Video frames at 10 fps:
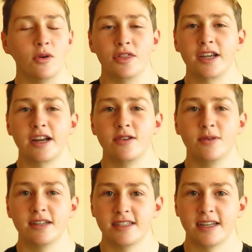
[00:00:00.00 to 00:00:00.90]
one thing I do
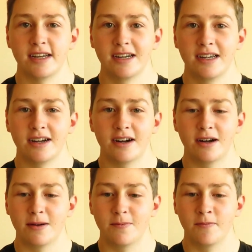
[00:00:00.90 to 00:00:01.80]
want to say,
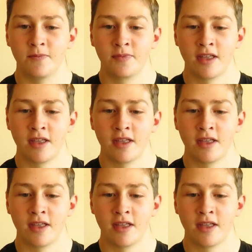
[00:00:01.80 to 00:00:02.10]
um,